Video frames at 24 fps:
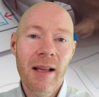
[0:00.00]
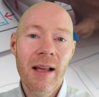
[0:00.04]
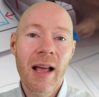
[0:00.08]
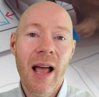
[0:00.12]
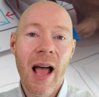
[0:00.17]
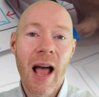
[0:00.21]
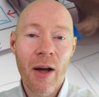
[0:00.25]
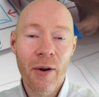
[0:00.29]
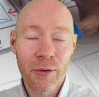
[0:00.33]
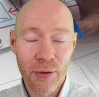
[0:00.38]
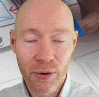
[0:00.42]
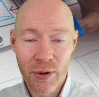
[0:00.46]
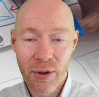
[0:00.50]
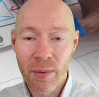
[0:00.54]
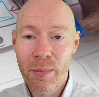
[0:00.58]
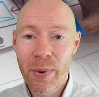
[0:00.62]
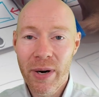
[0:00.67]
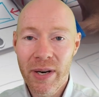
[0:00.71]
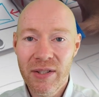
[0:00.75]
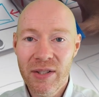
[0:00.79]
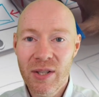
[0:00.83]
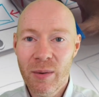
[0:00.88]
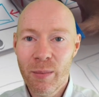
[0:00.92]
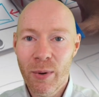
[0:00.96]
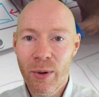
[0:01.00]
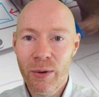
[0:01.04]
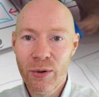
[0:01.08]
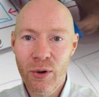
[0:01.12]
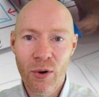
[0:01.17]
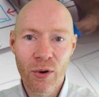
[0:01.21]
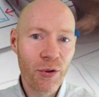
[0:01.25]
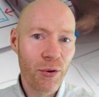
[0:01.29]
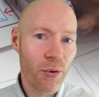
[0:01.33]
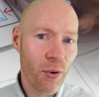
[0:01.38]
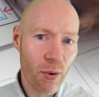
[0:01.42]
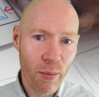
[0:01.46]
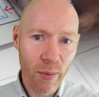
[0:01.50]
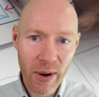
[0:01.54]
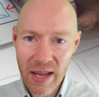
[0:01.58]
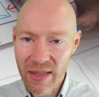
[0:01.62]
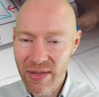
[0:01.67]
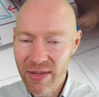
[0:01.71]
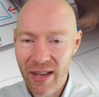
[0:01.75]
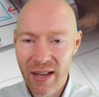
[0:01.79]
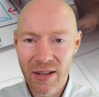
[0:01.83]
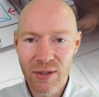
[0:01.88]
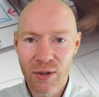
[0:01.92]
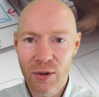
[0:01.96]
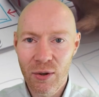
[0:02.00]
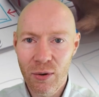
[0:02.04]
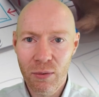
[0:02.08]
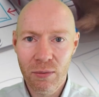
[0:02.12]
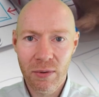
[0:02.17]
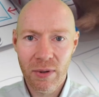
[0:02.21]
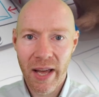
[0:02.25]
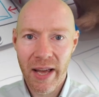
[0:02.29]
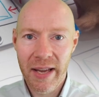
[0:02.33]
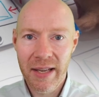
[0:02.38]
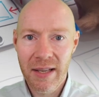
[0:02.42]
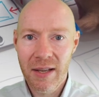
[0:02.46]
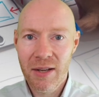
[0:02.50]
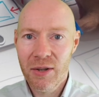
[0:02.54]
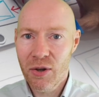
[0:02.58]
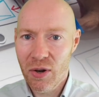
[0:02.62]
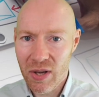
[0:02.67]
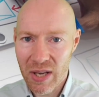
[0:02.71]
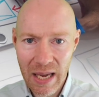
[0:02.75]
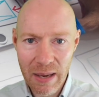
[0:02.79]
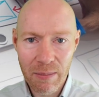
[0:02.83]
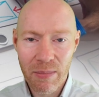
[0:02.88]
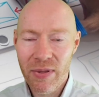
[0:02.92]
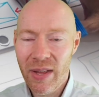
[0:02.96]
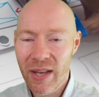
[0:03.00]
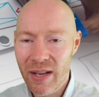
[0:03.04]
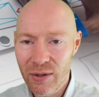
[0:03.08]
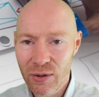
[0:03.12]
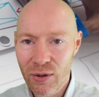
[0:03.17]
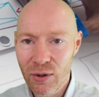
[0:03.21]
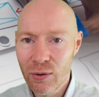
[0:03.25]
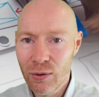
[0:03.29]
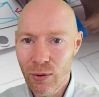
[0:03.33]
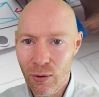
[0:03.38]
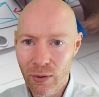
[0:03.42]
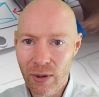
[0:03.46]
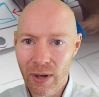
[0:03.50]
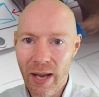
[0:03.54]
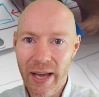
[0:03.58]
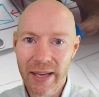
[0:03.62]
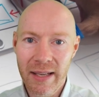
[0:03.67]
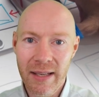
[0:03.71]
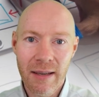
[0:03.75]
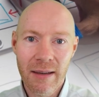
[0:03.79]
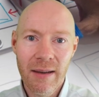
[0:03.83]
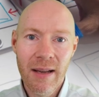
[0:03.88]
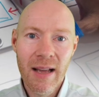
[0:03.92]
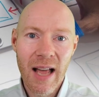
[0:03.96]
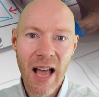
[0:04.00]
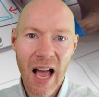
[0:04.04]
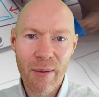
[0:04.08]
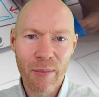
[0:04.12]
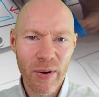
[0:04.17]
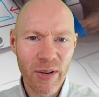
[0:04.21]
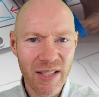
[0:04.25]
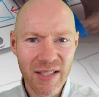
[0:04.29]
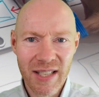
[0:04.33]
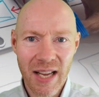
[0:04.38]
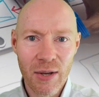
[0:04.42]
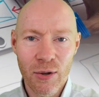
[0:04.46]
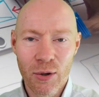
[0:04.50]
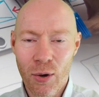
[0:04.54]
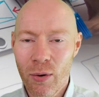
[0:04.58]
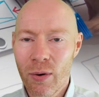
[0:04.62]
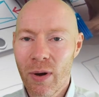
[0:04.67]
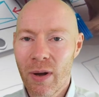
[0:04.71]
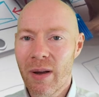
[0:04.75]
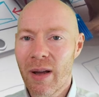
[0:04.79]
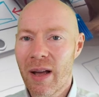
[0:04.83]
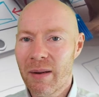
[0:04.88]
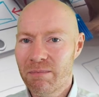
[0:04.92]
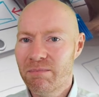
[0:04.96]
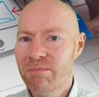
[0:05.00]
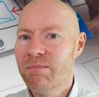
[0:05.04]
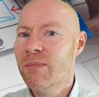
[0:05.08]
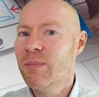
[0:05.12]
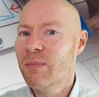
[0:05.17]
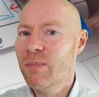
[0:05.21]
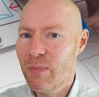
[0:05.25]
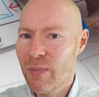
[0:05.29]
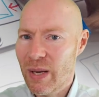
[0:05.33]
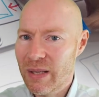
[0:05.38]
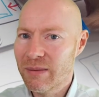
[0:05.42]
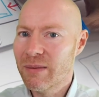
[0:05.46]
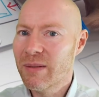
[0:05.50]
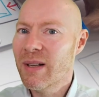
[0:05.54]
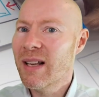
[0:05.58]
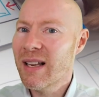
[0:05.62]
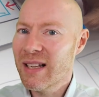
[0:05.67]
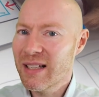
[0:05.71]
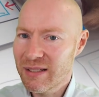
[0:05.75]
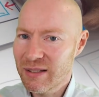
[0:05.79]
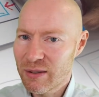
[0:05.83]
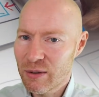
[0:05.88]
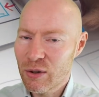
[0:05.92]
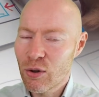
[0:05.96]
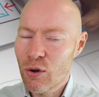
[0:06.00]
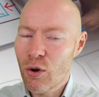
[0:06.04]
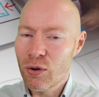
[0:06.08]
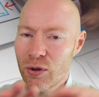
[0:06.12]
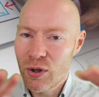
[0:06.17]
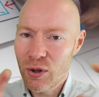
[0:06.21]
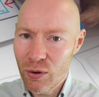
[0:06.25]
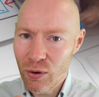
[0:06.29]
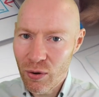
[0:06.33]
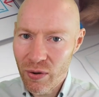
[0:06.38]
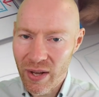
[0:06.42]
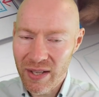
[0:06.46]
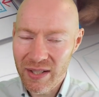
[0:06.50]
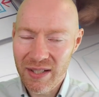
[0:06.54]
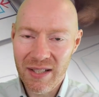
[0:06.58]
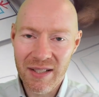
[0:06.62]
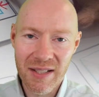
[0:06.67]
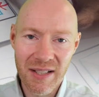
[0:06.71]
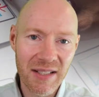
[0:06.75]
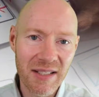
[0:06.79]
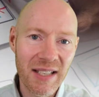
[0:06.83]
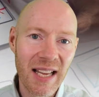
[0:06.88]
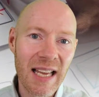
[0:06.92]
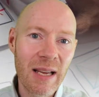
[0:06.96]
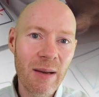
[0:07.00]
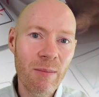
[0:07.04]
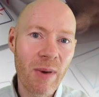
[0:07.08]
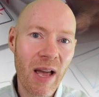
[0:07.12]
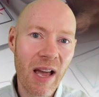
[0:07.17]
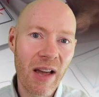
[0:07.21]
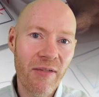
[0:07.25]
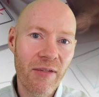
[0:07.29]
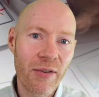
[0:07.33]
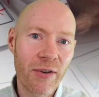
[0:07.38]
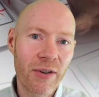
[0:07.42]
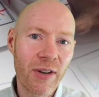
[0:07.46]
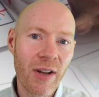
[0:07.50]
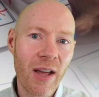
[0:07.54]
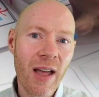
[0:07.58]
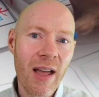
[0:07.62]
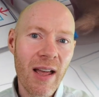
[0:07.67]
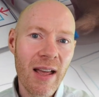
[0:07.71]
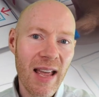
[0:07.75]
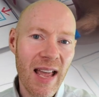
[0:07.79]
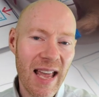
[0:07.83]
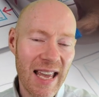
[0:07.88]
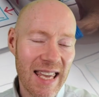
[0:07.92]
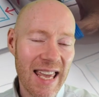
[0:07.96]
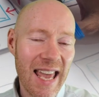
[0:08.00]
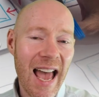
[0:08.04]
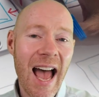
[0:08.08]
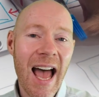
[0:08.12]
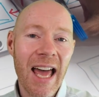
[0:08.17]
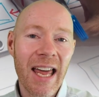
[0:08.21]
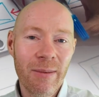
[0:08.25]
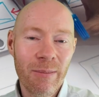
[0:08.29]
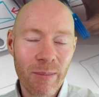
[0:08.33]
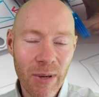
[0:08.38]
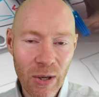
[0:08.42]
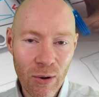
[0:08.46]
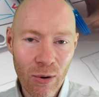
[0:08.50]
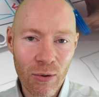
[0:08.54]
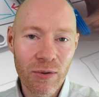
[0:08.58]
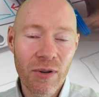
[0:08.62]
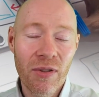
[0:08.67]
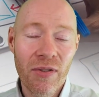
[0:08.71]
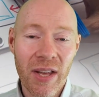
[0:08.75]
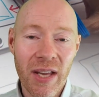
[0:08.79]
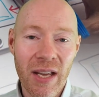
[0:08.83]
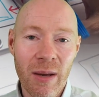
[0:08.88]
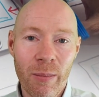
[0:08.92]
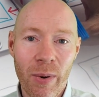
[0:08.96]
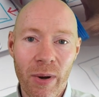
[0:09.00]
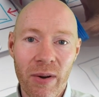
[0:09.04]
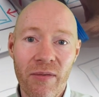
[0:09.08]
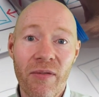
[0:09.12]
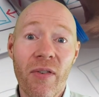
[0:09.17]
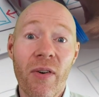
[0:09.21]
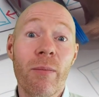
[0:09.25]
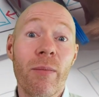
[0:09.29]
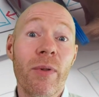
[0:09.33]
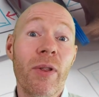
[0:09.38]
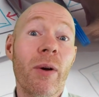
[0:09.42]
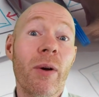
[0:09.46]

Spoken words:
under the principle you throw away things you don't like, you keep things you do like. And when I say you, I mean it's good to do this as a team effort. It can be good to think about from the